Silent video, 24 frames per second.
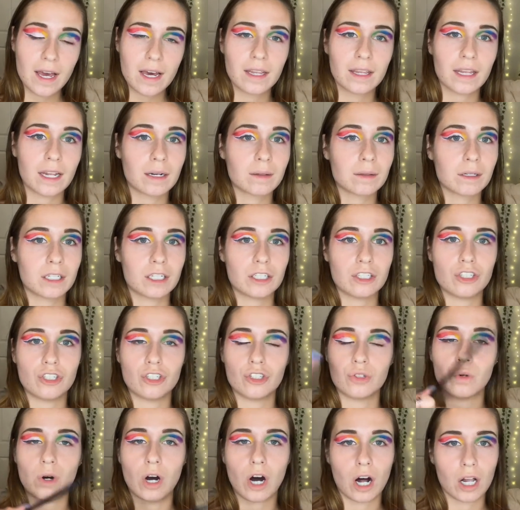Then I'm gonna
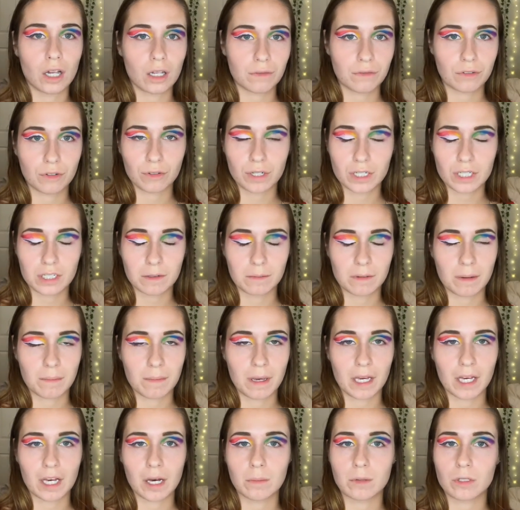do all of the rest of my
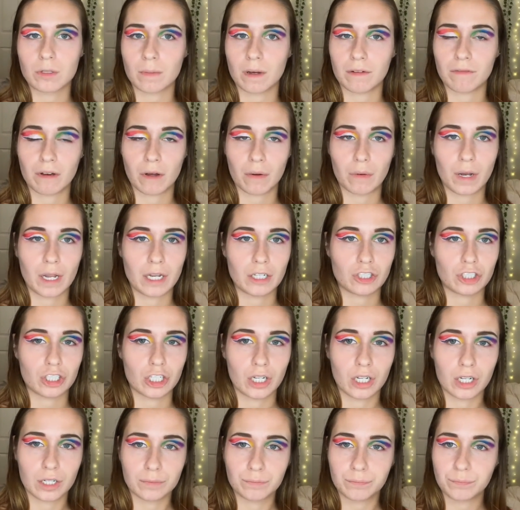makeups, my
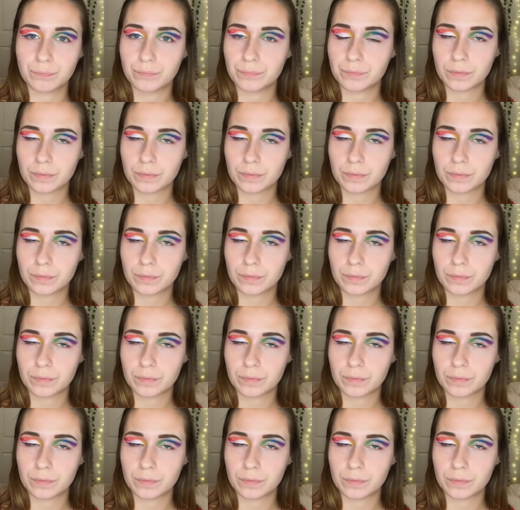foundation,